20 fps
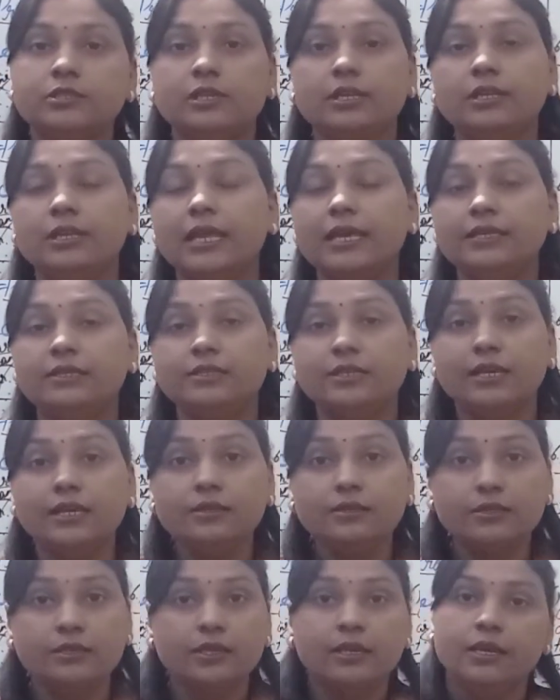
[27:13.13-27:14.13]
sunlight
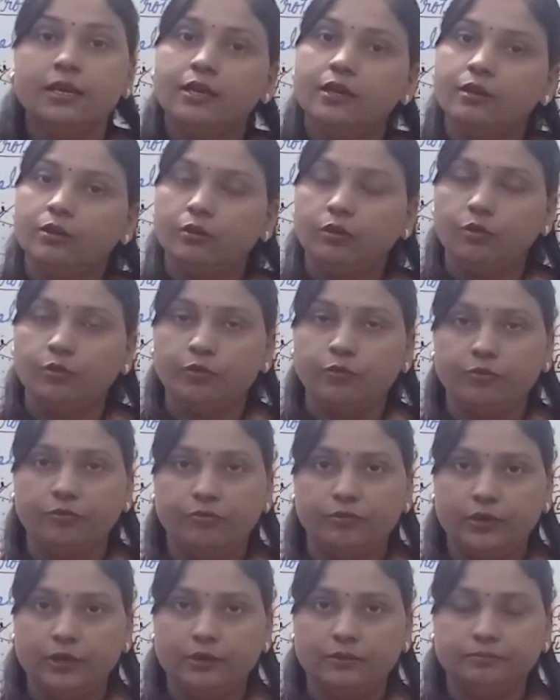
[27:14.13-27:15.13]
and
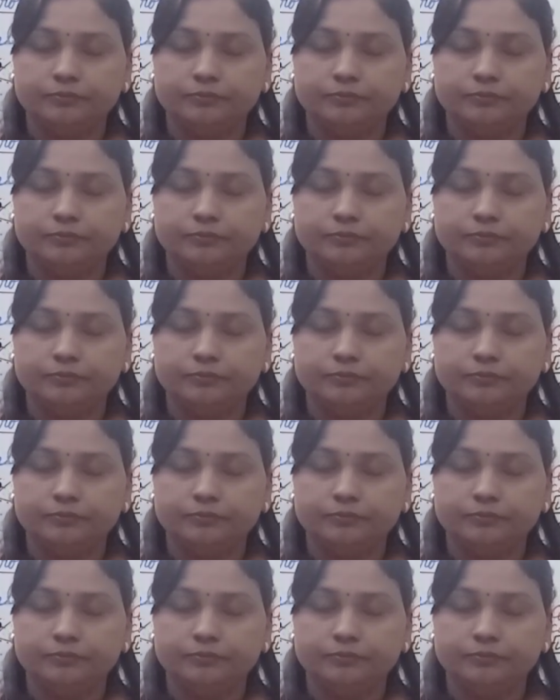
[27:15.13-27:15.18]
chlorophyll.